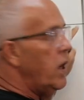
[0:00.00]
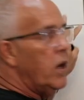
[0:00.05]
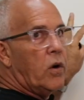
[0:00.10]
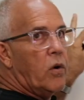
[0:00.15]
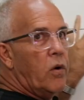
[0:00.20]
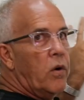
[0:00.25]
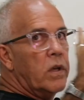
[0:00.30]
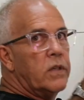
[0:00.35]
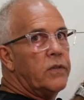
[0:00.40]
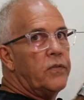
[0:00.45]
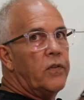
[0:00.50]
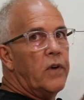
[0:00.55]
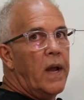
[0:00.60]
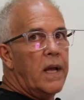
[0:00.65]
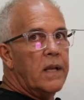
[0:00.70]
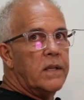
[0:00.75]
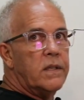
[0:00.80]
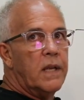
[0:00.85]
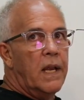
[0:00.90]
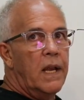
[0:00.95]
cross for
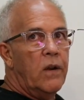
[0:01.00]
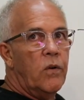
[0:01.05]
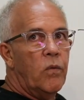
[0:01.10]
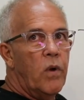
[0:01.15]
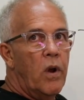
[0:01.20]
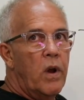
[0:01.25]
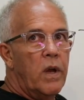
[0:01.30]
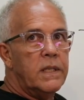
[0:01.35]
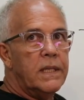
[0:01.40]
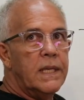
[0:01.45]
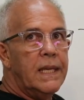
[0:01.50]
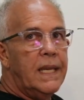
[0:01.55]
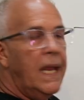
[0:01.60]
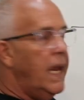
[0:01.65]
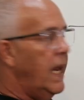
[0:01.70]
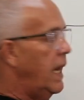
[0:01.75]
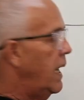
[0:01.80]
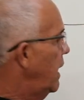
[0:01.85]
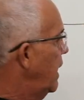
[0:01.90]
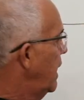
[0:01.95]
us and rise
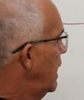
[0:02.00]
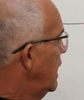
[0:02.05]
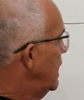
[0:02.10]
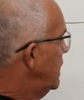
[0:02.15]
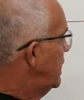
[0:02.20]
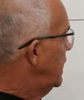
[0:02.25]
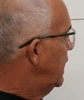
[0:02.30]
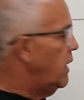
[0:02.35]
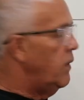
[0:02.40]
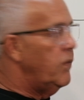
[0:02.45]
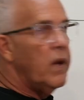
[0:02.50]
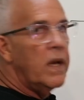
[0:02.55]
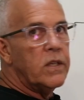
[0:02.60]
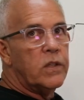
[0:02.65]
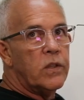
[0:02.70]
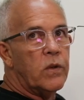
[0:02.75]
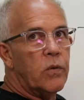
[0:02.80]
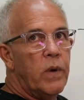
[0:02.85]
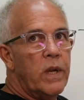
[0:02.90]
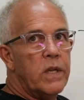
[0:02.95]
again, to give us
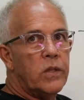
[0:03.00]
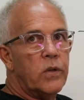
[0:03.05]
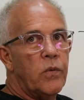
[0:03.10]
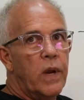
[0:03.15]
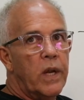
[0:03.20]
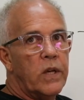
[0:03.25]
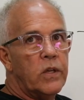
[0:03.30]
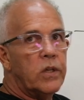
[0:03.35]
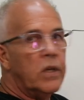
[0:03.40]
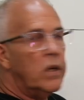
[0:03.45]
the resurrection